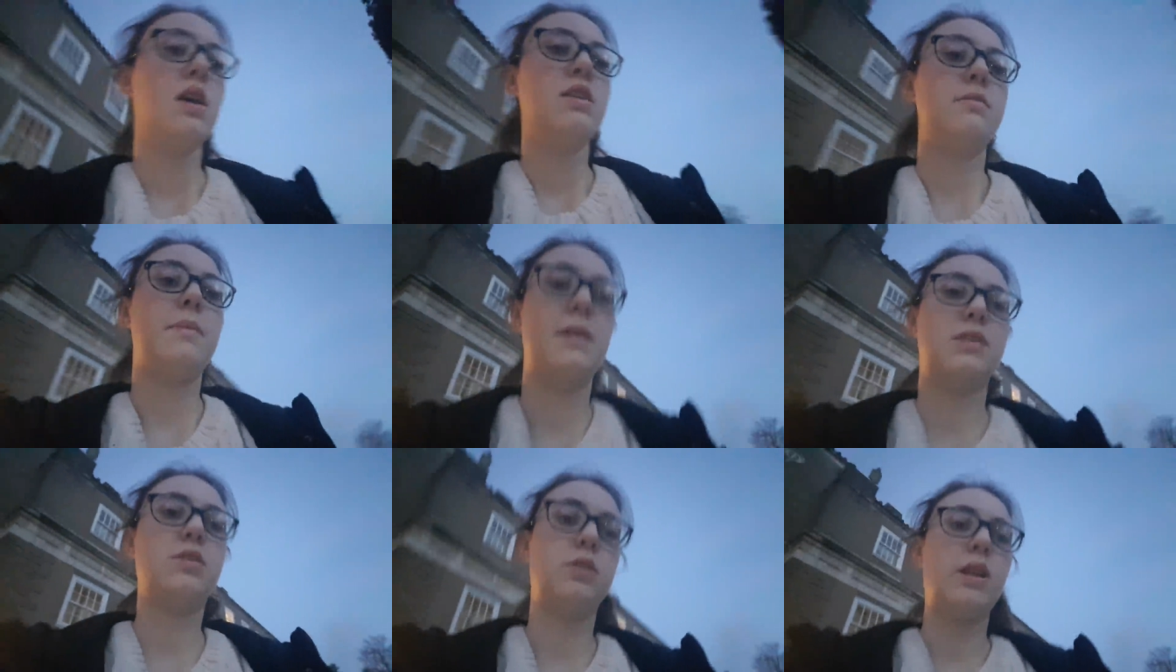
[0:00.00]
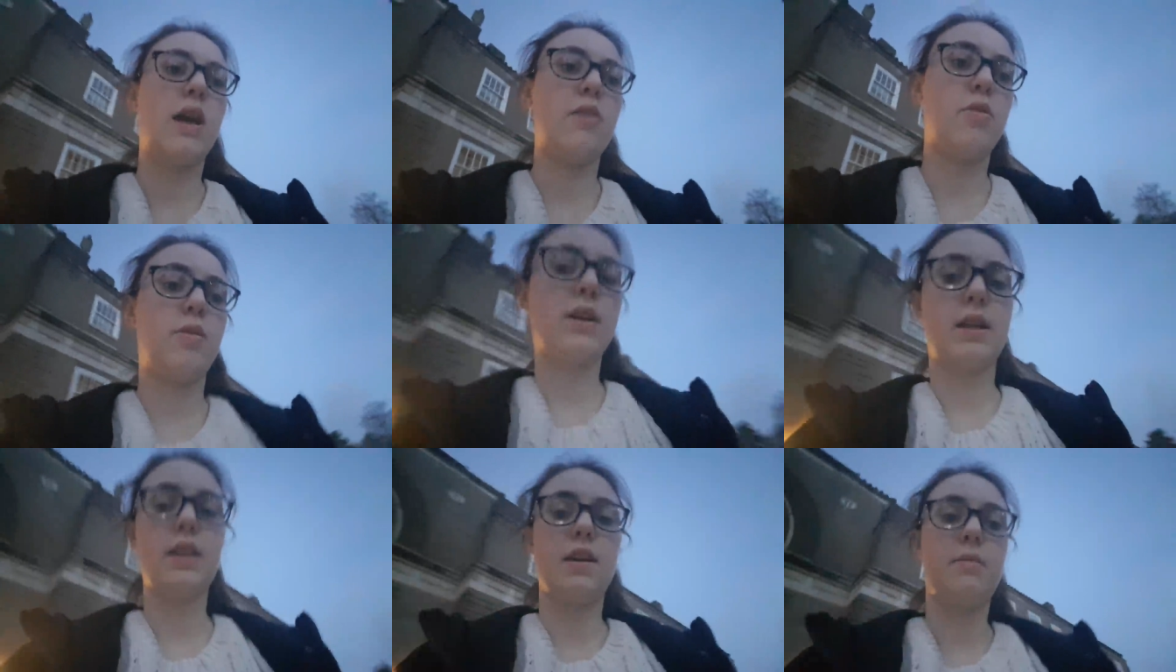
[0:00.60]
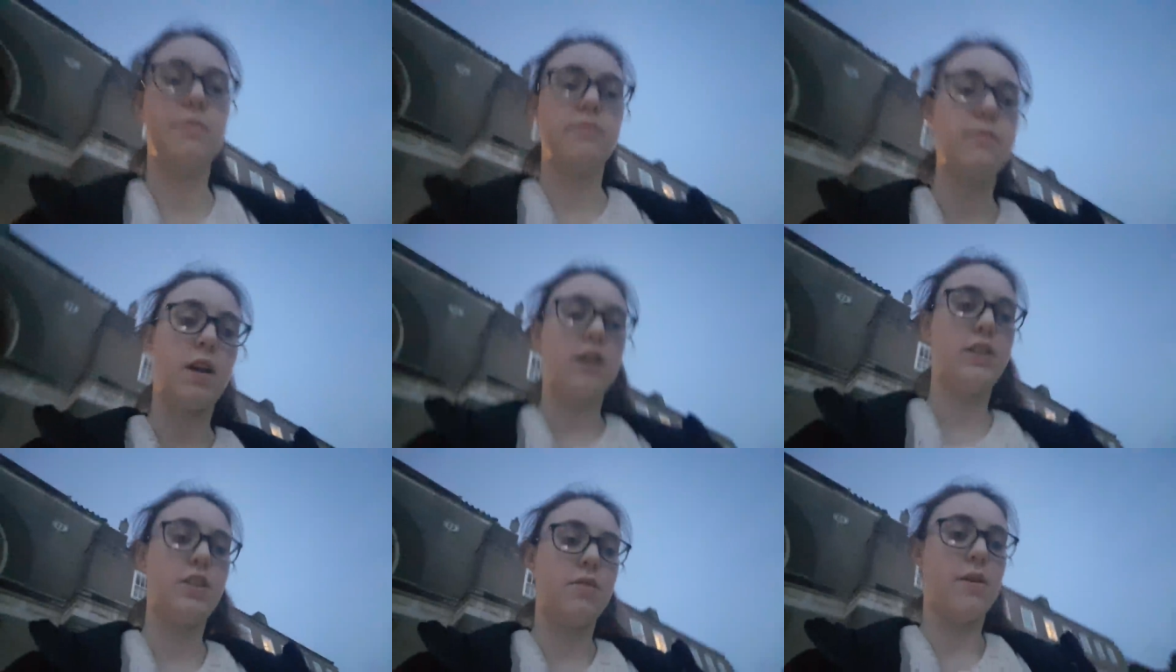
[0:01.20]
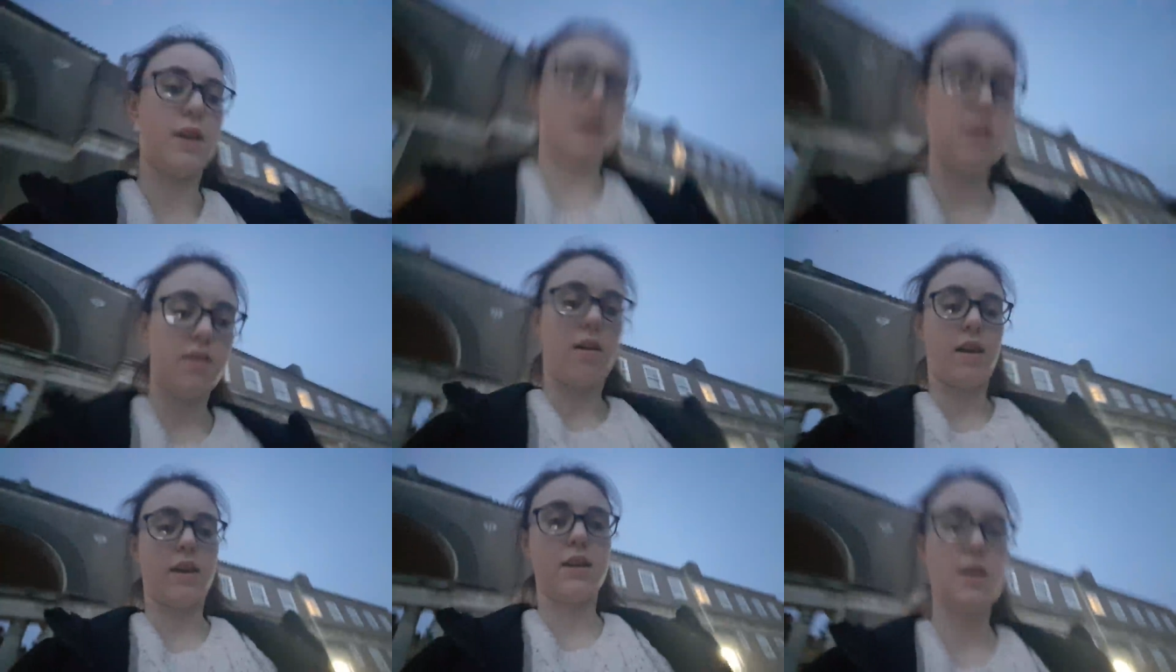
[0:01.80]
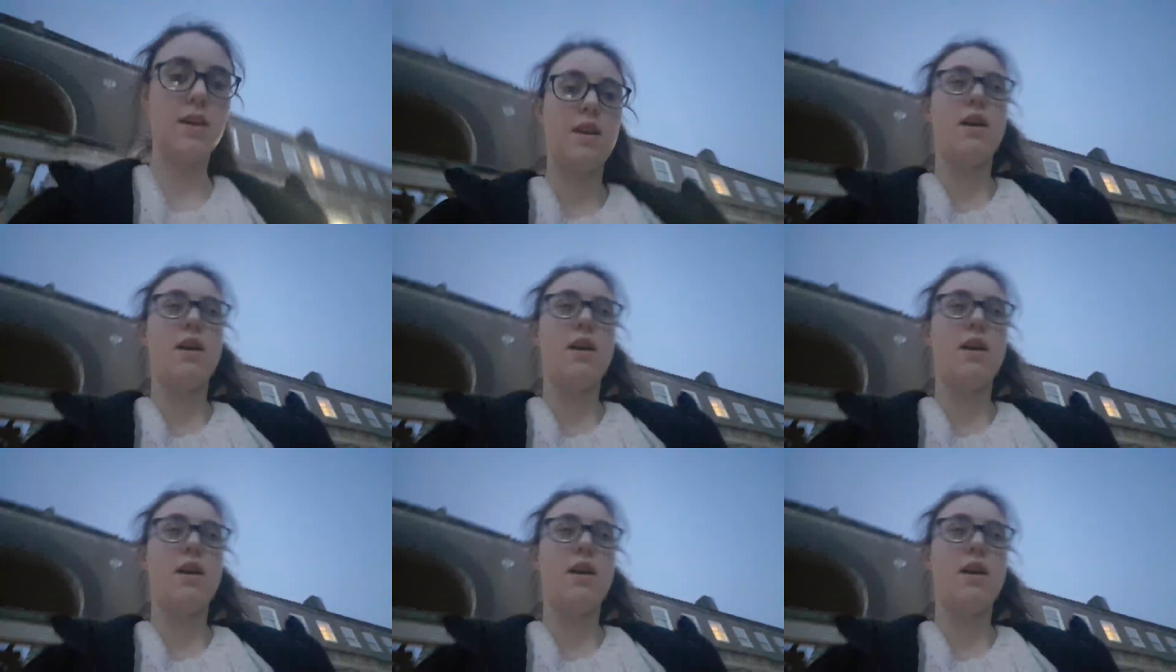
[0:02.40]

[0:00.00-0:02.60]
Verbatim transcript: depending on how quickly I'm, I do it like